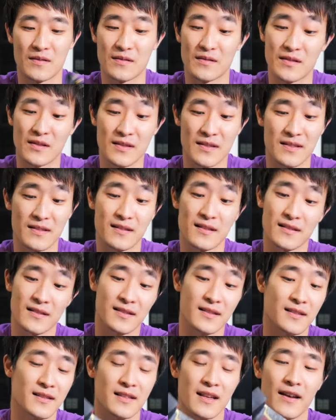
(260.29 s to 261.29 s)
Does
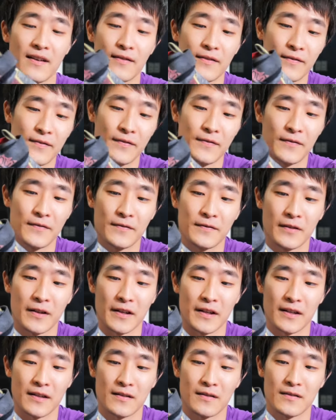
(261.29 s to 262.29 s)
this have
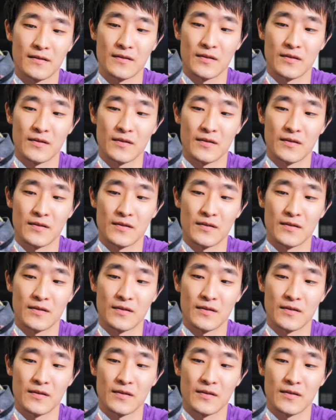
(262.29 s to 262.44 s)
like